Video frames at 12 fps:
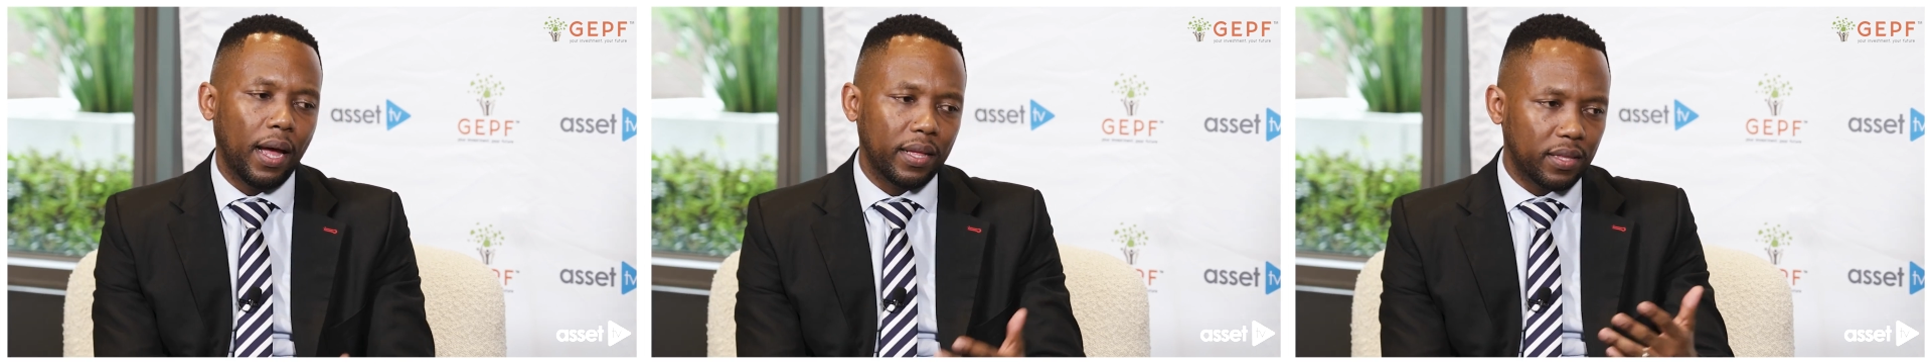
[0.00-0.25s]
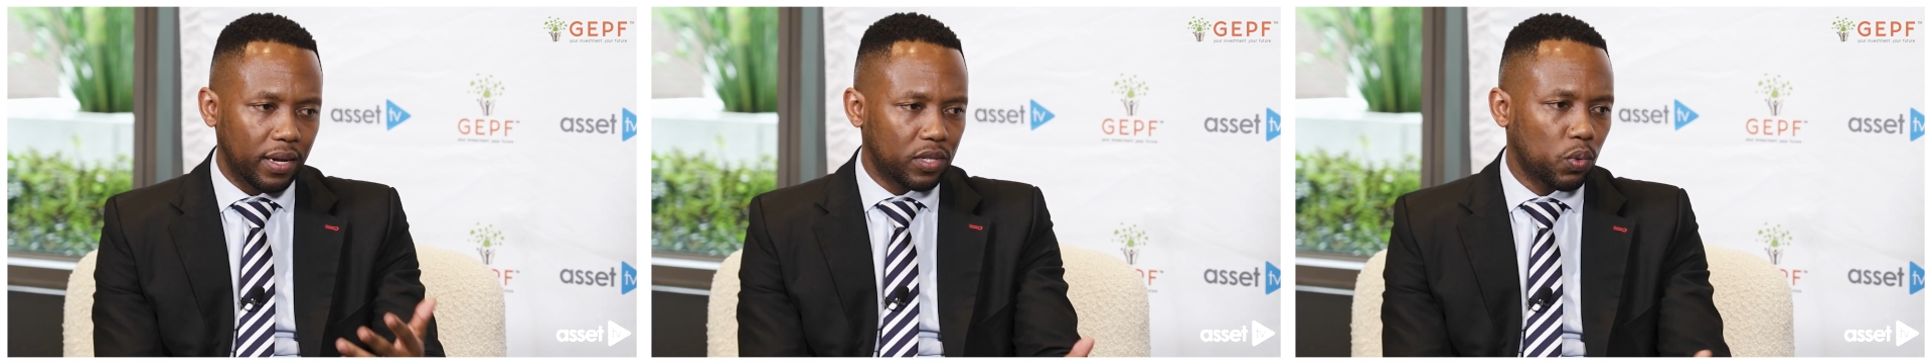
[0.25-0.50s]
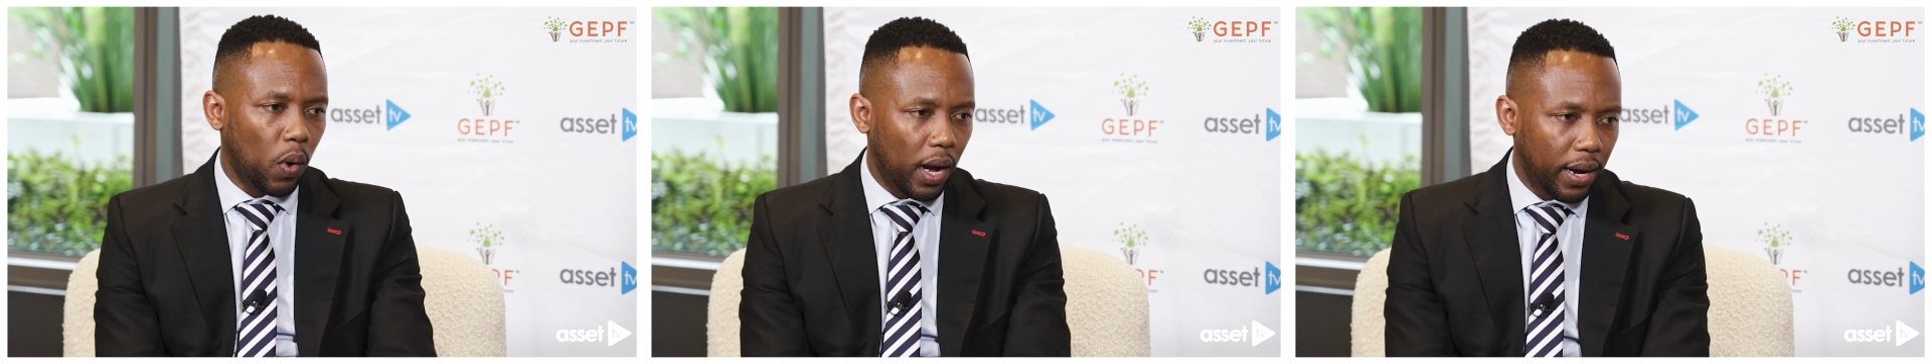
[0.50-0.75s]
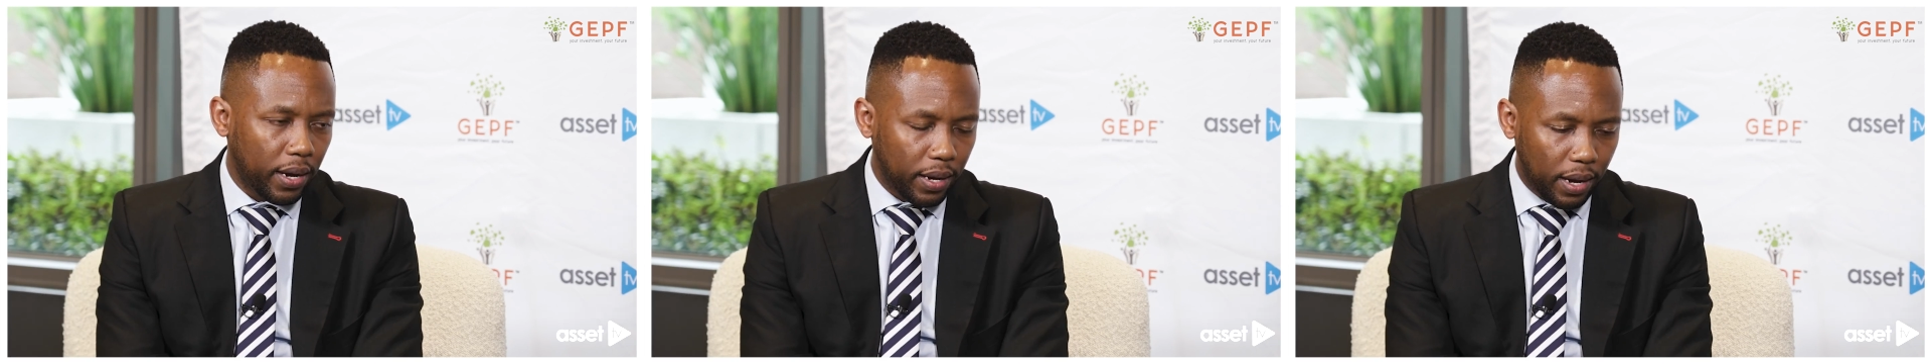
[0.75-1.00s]
And that's
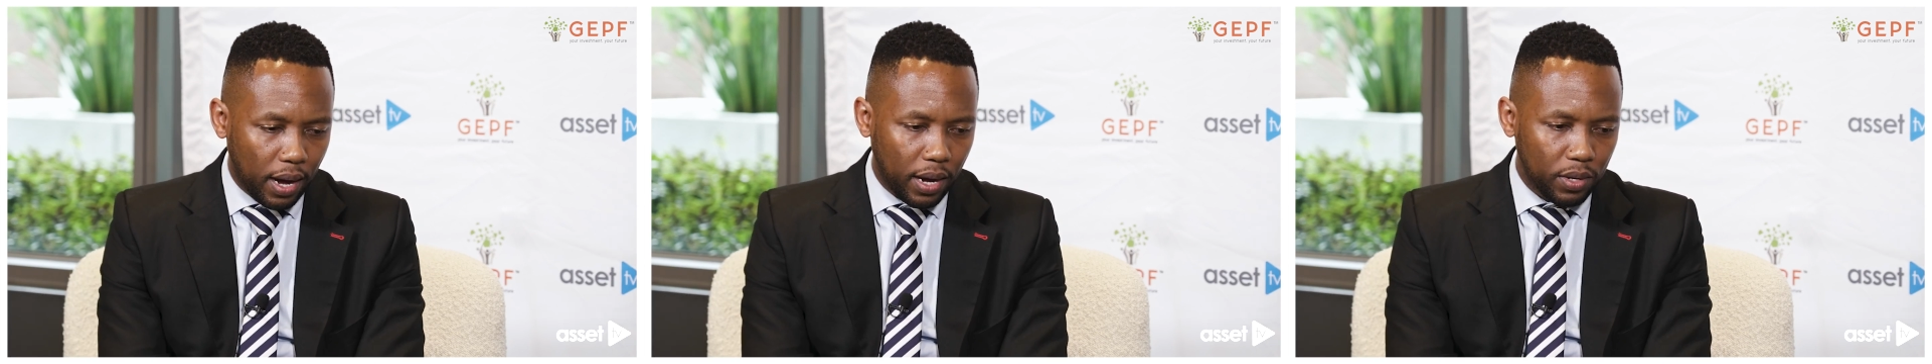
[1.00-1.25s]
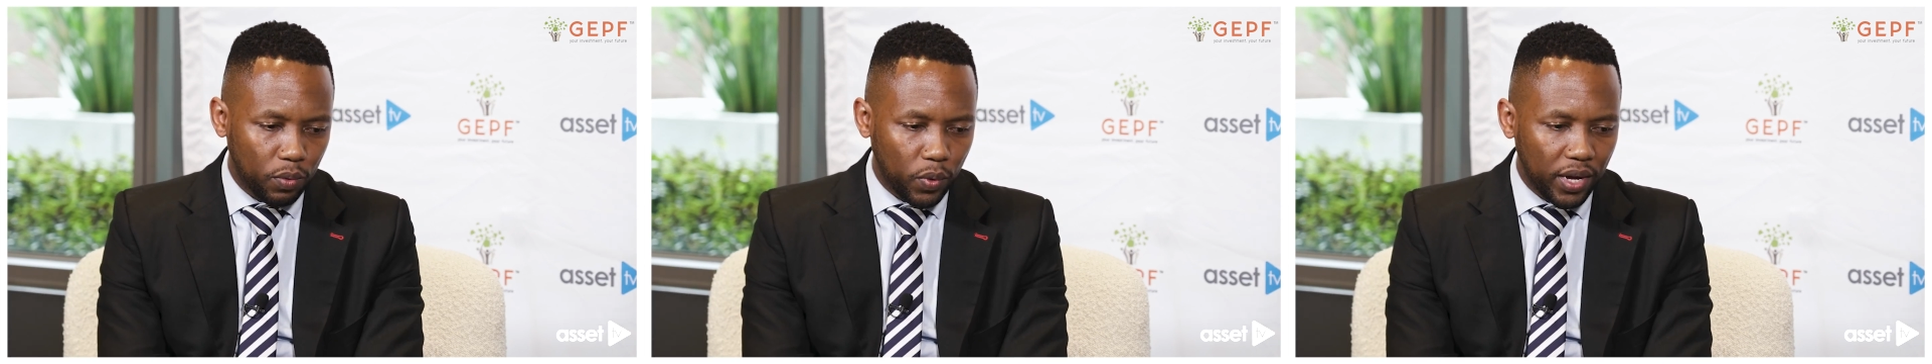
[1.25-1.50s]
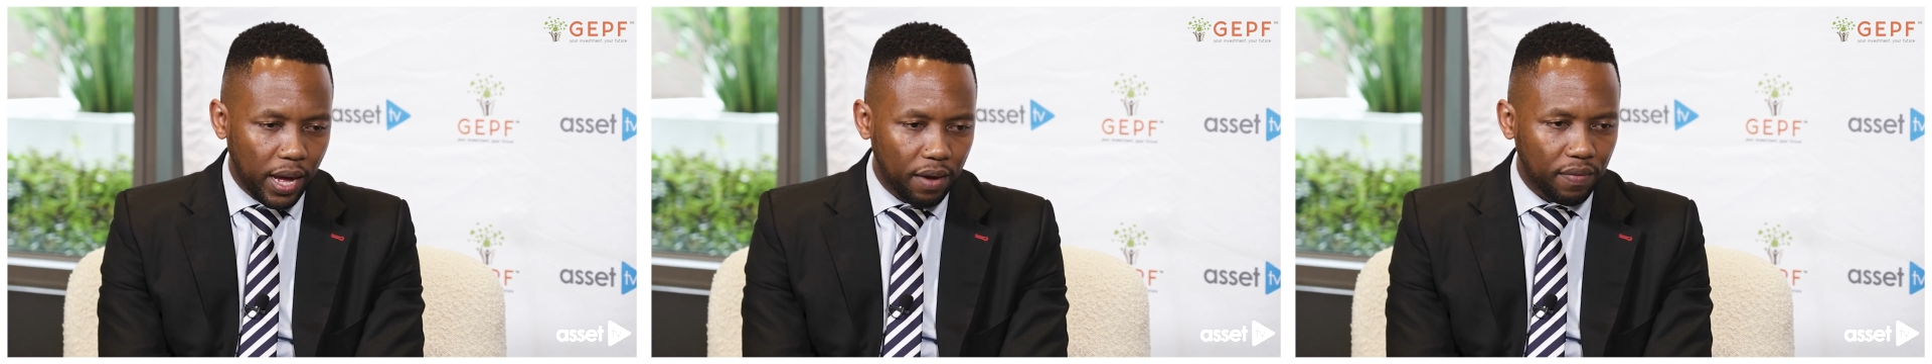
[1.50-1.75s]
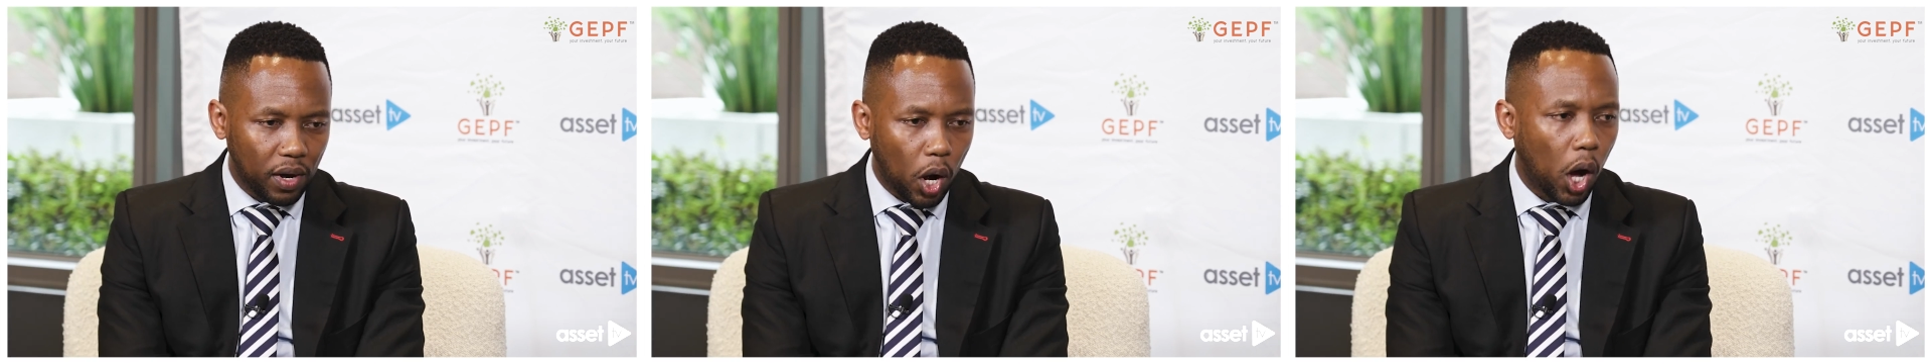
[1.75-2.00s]
why we
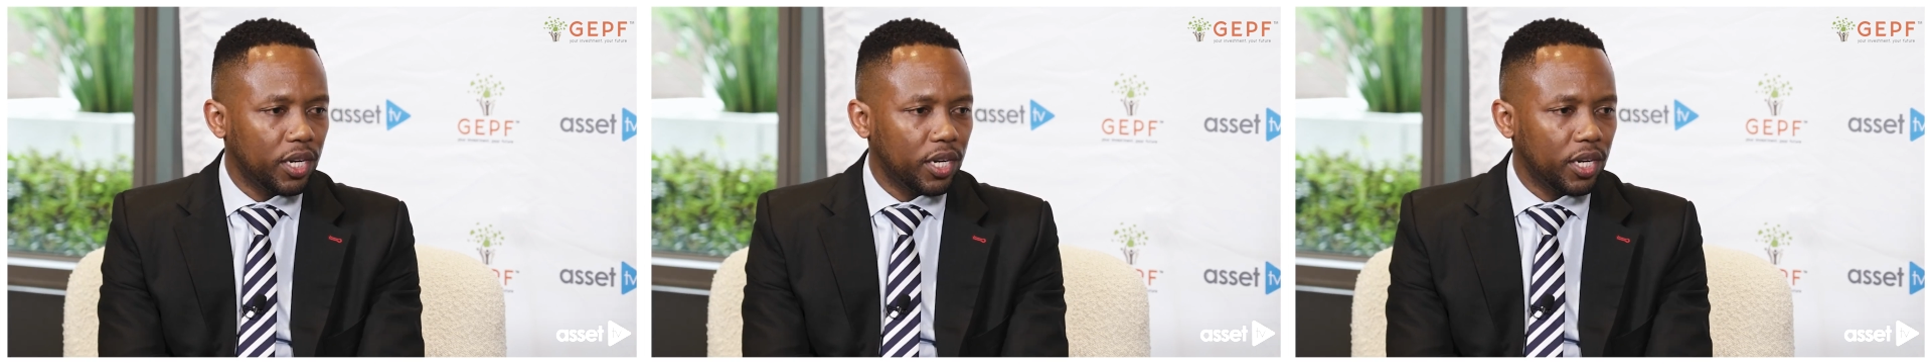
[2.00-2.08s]
have a